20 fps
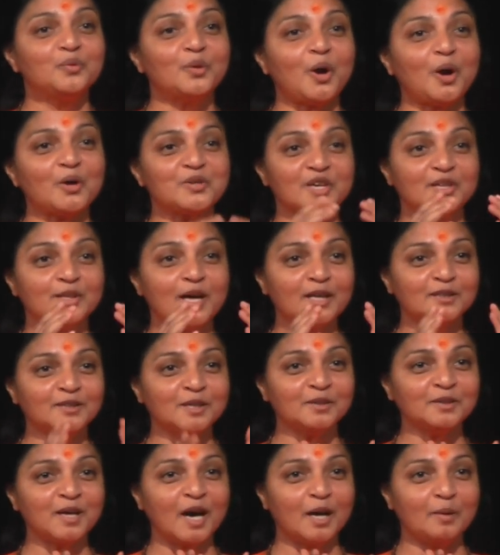
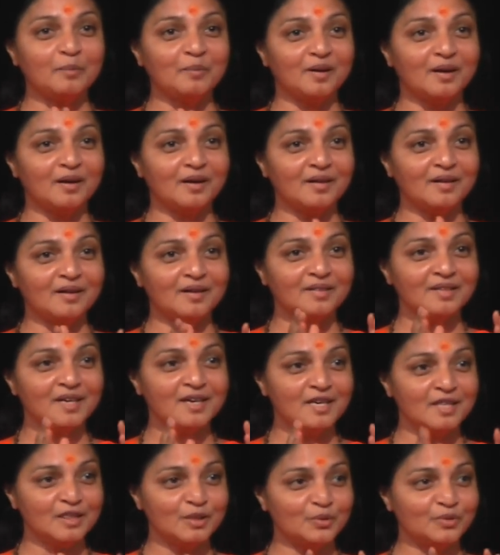Sanatan Dharma, the
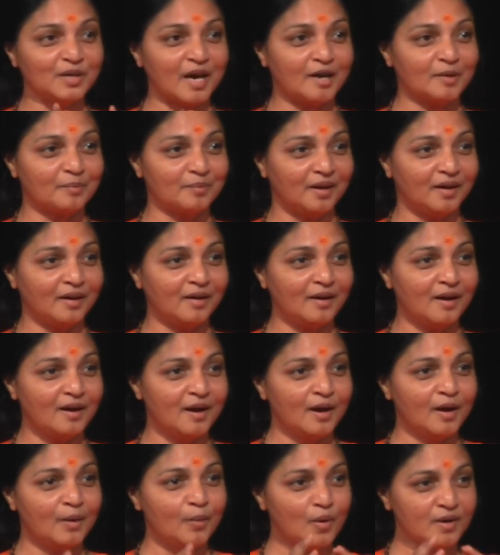Hindu Dharma,
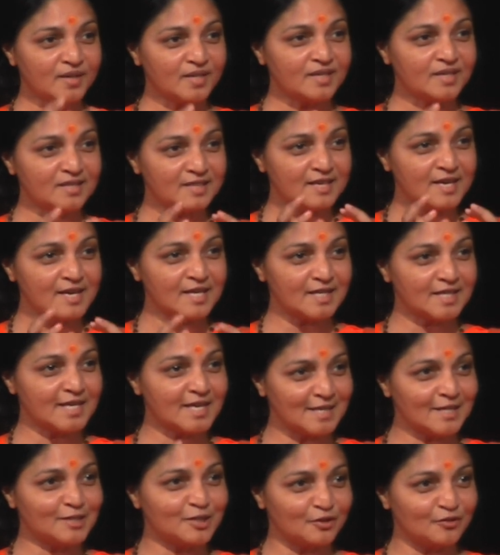what is the
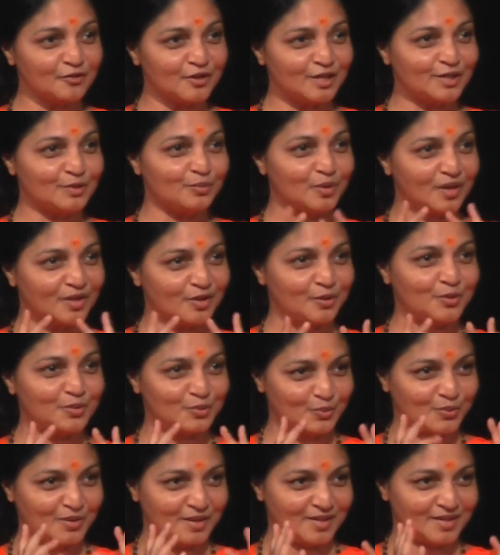essence of it in one or
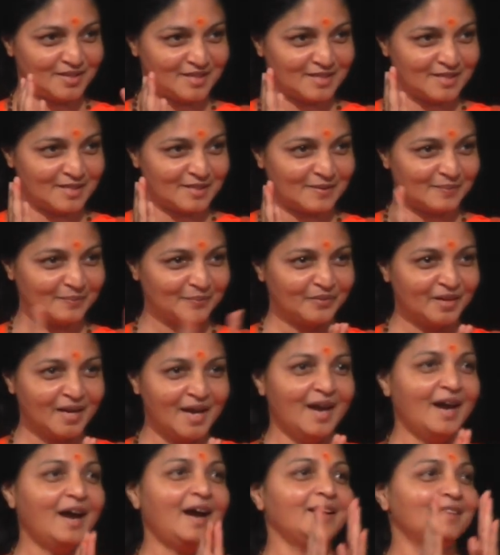two words?
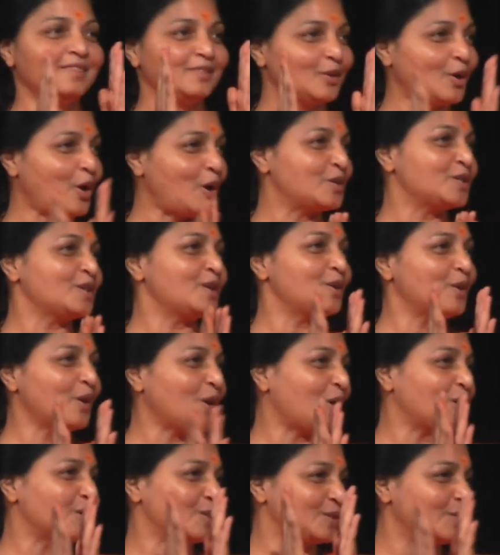I thought a
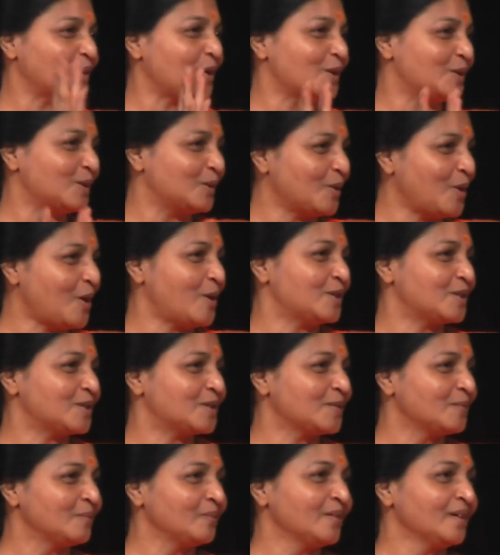lot, lot, lot.
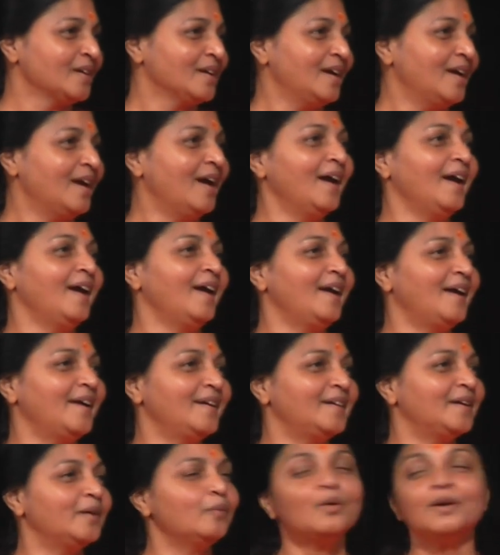
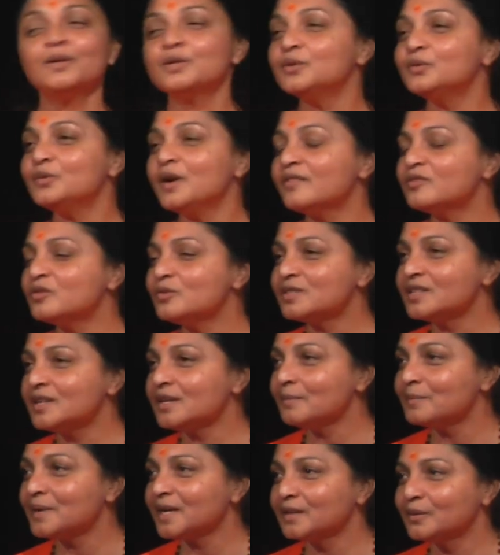And what do you have to
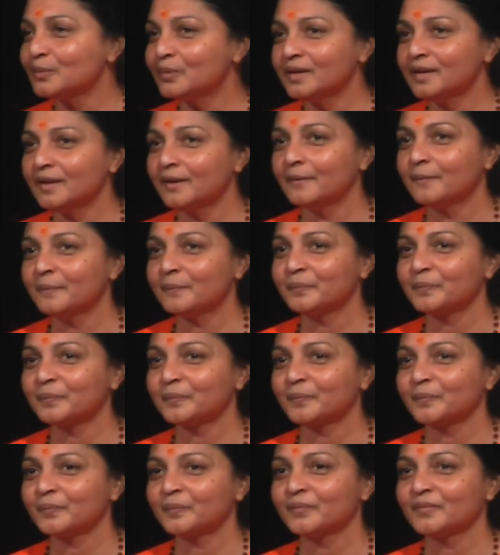say, by the way?
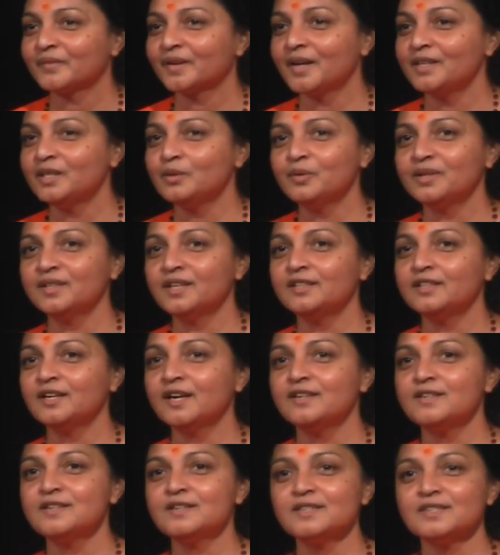Anyone, any
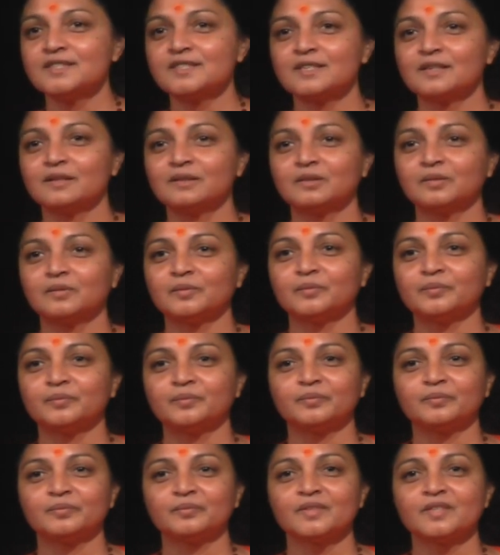ideas?
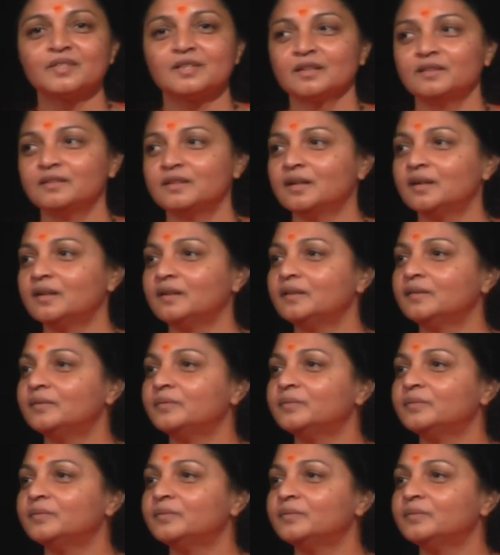Satya.